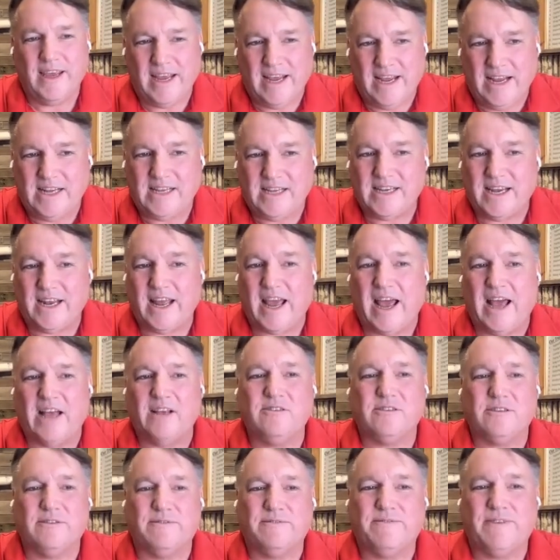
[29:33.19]
He said,
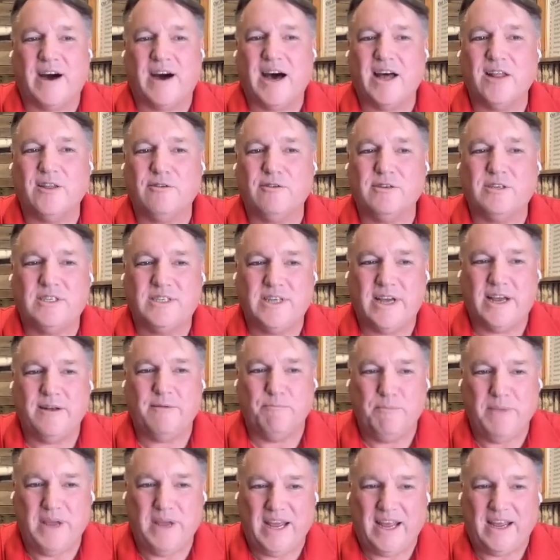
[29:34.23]
As the Father
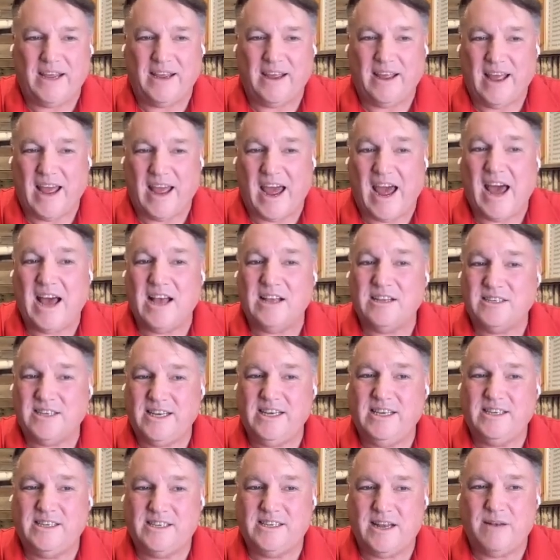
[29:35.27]
sent me, as
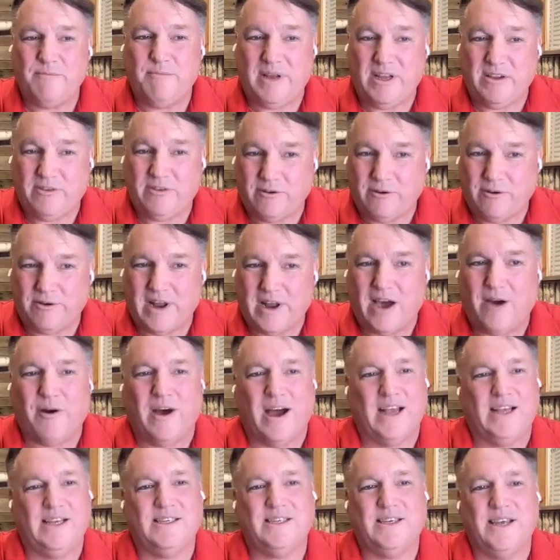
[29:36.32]
he sent me, so now
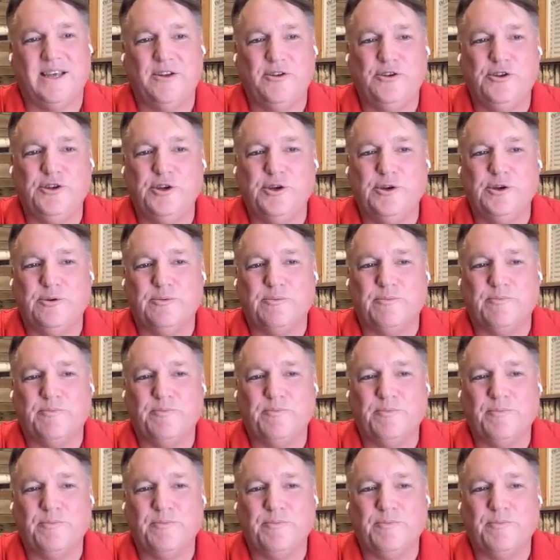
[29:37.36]
I send you.